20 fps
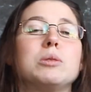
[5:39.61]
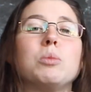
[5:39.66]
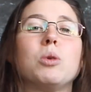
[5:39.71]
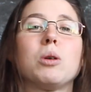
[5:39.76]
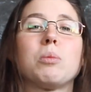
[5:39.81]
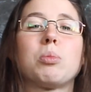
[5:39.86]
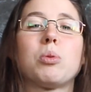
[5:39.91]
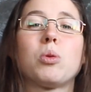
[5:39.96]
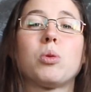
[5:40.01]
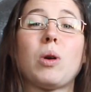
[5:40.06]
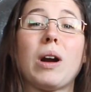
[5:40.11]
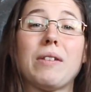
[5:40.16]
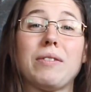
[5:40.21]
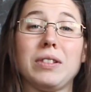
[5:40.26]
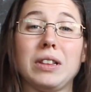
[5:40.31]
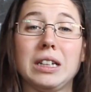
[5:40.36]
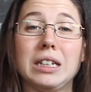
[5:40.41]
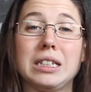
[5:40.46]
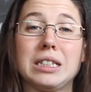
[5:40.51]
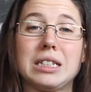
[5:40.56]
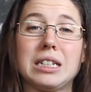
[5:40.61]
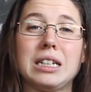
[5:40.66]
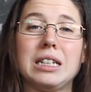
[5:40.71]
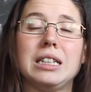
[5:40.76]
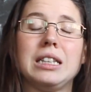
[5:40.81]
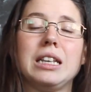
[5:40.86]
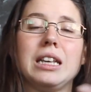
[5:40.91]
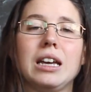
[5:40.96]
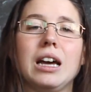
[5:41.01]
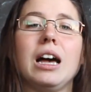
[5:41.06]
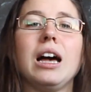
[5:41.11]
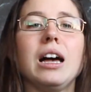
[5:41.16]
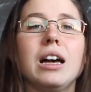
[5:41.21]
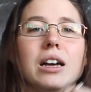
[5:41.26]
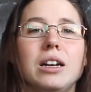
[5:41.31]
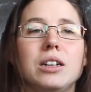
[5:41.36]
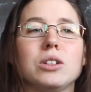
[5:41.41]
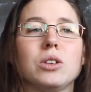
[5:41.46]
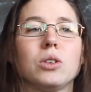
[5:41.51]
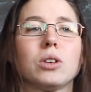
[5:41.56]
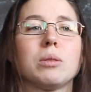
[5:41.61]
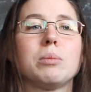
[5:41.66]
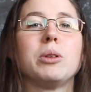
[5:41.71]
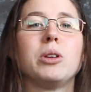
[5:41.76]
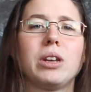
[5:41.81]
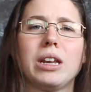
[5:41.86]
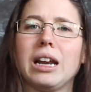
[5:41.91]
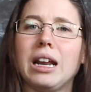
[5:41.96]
more prevalent in the adult community.